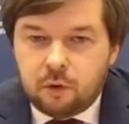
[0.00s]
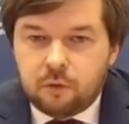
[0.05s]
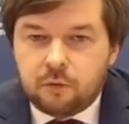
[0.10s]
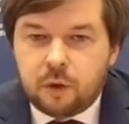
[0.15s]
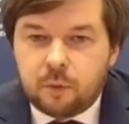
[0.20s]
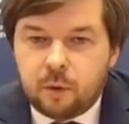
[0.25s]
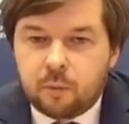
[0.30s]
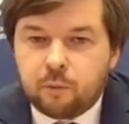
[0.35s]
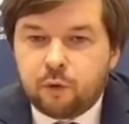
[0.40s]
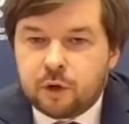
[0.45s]
three
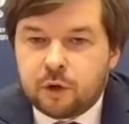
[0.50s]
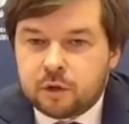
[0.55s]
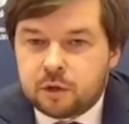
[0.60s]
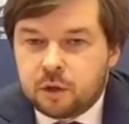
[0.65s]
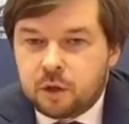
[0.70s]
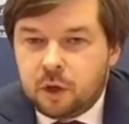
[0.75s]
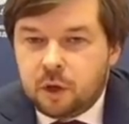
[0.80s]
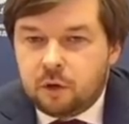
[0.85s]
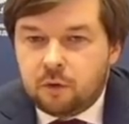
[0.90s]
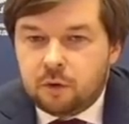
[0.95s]
of them are
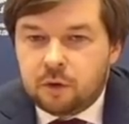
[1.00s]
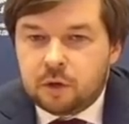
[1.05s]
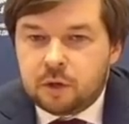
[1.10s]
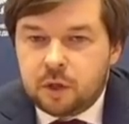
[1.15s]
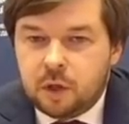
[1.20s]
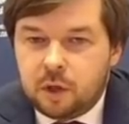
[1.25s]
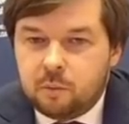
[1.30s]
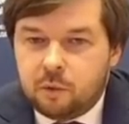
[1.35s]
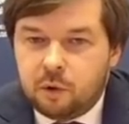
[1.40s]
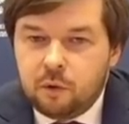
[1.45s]
present here at
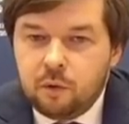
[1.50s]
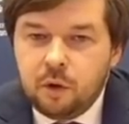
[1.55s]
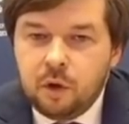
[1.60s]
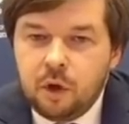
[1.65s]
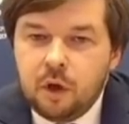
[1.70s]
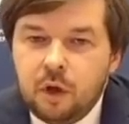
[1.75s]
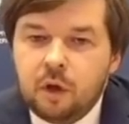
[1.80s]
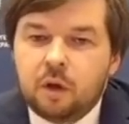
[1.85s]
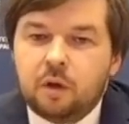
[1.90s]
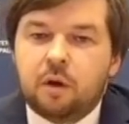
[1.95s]
the
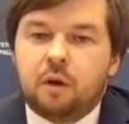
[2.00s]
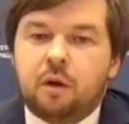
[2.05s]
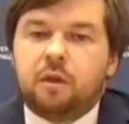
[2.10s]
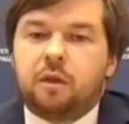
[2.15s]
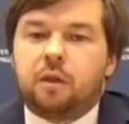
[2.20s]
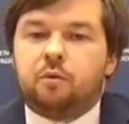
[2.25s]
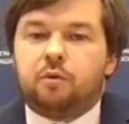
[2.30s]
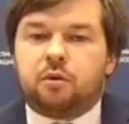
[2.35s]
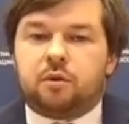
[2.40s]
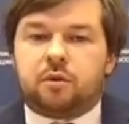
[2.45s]
table,
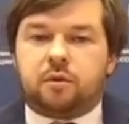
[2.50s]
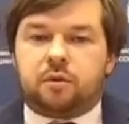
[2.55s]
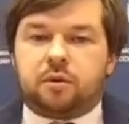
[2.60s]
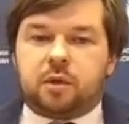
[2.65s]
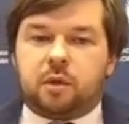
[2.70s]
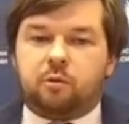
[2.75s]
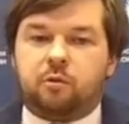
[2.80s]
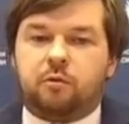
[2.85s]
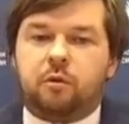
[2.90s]
I think with